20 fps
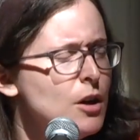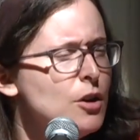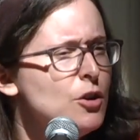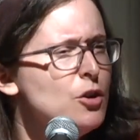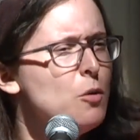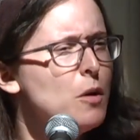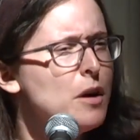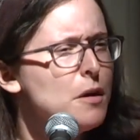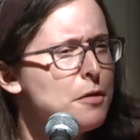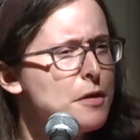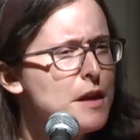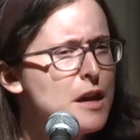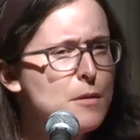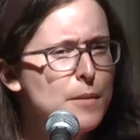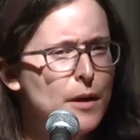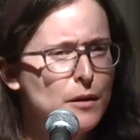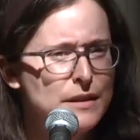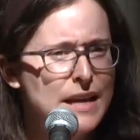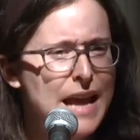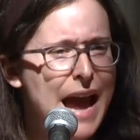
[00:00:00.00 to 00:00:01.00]
You want to think
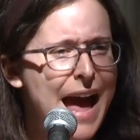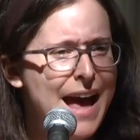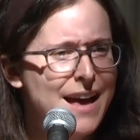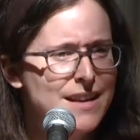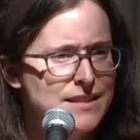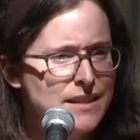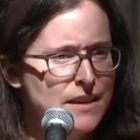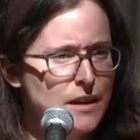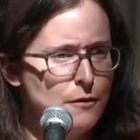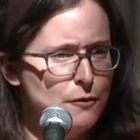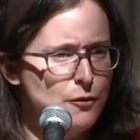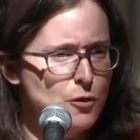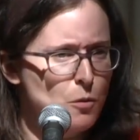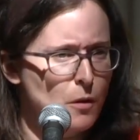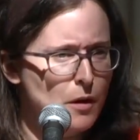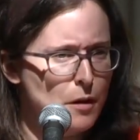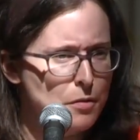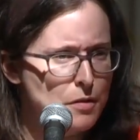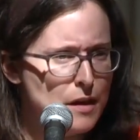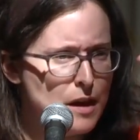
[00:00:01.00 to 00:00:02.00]
about the as-if, you
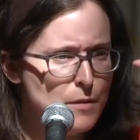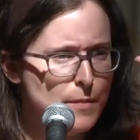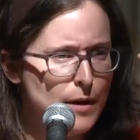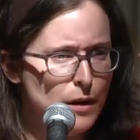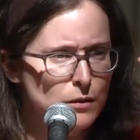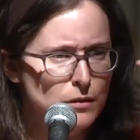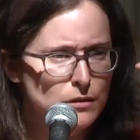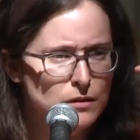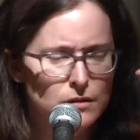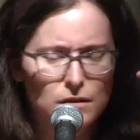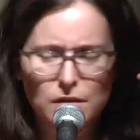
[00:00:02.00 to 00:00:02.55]
want to think about